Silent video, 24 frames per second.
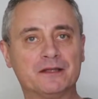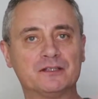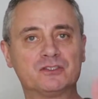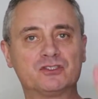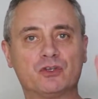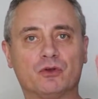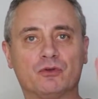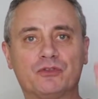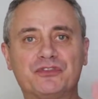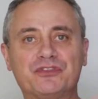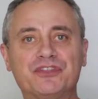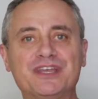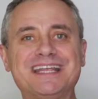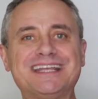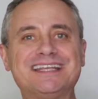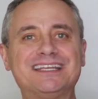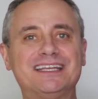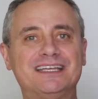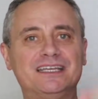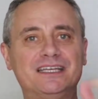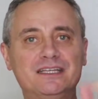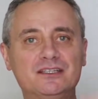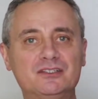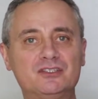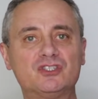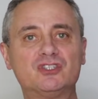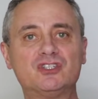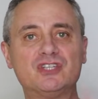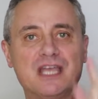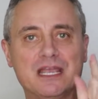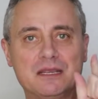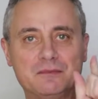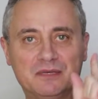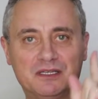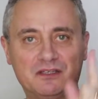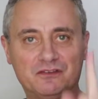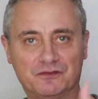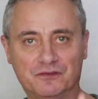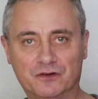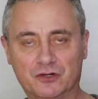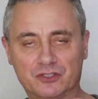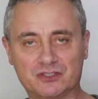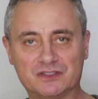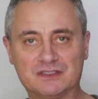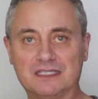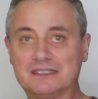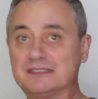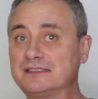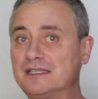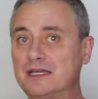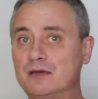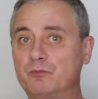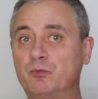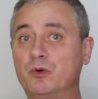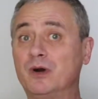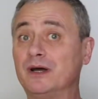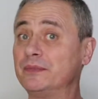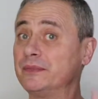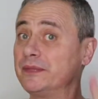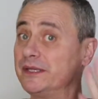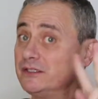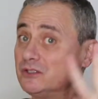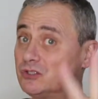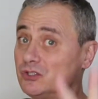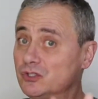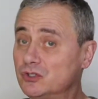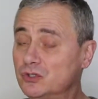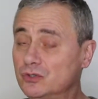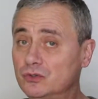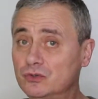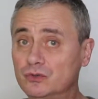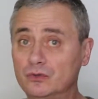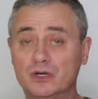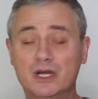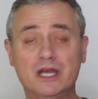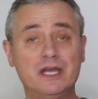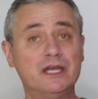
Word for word: So think entertainment first, that's step one. Then two,